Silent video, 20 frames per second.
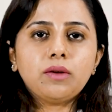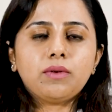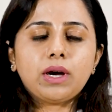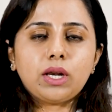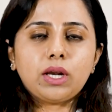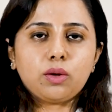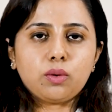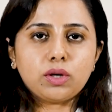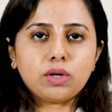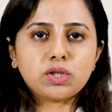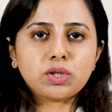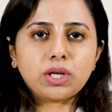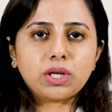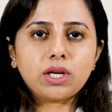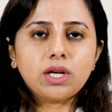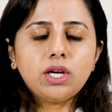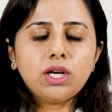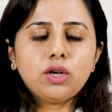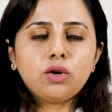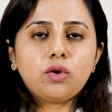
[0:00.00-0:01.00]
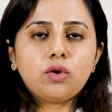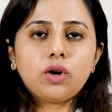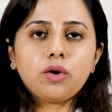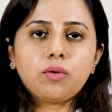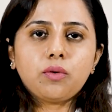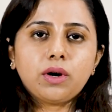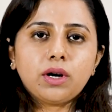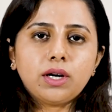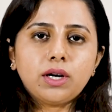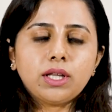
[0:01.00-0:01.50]
evaluation, you would
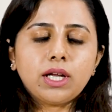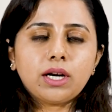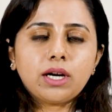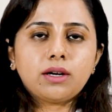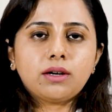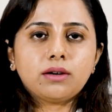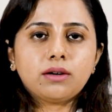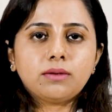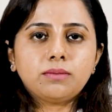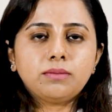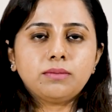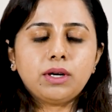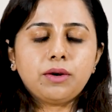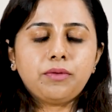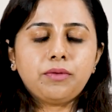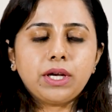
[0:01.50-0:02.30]
have heard that um,